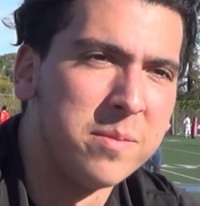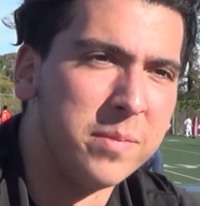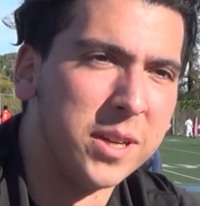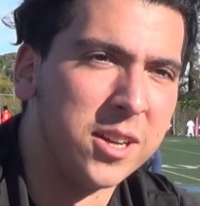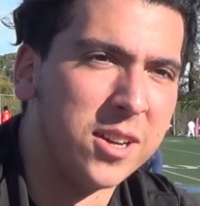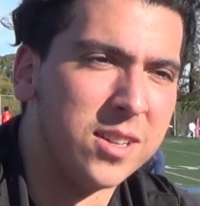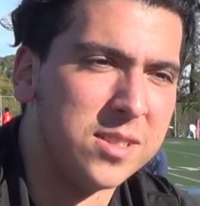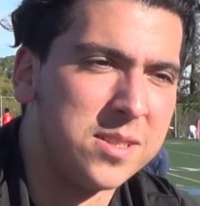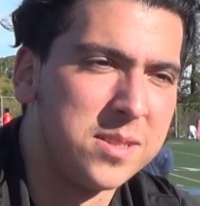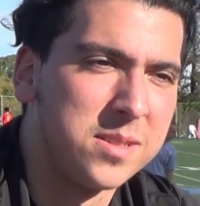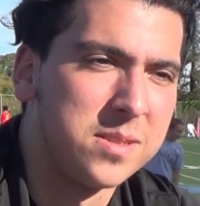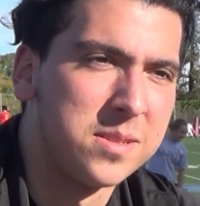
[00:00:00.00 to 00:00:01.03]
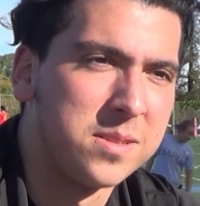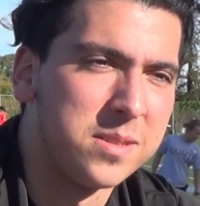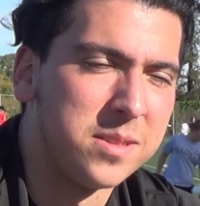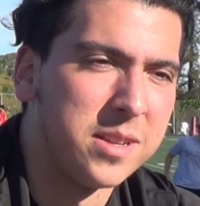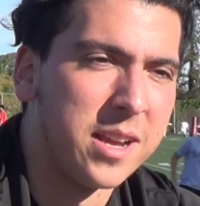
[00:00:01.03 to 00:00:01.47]

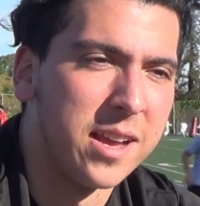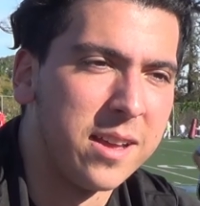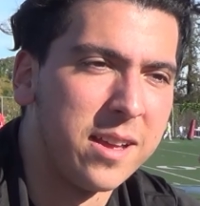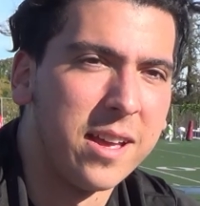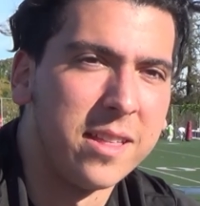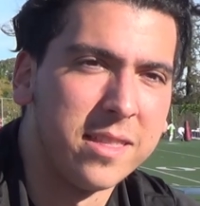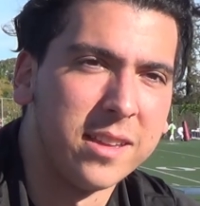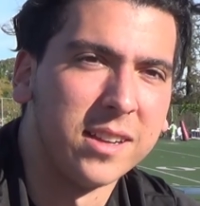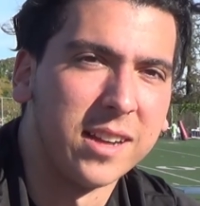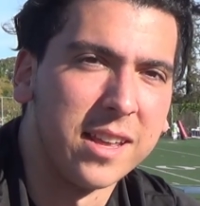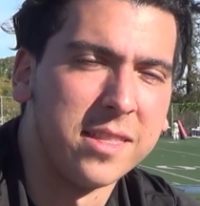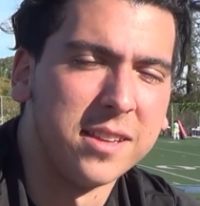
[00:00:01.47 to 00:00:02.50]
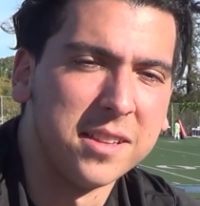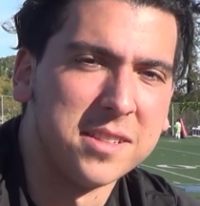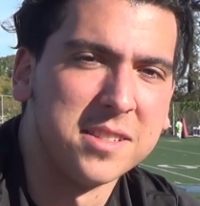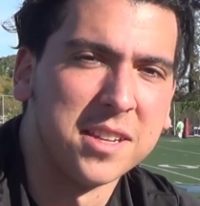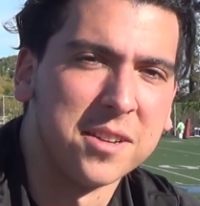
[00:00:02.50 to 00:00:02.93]
Because yeah, I think this
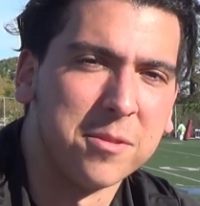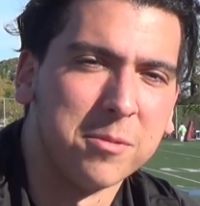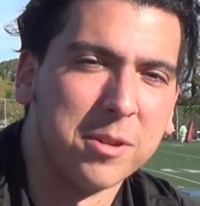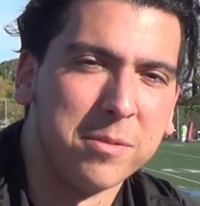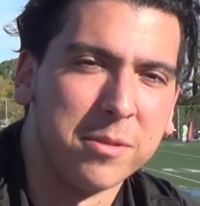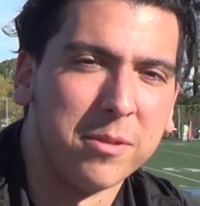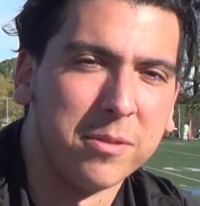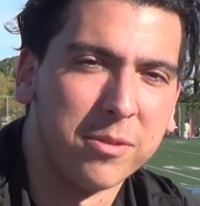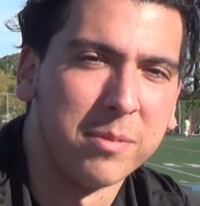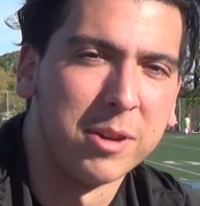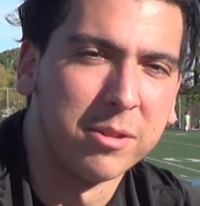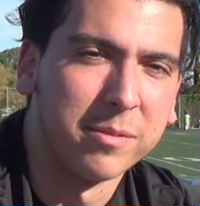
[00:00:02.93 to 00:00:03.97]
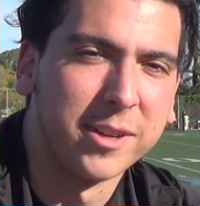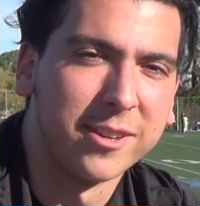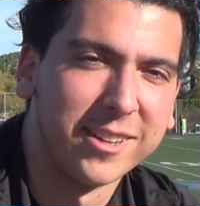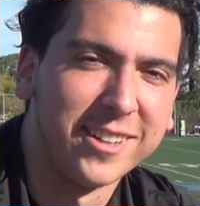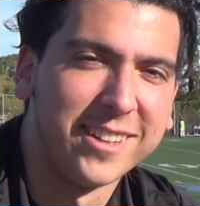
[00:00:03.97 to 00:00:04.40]
is the end of the road for my rugby
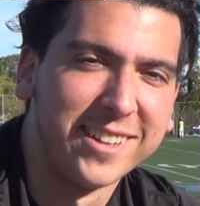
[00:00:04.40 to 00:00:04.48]
career.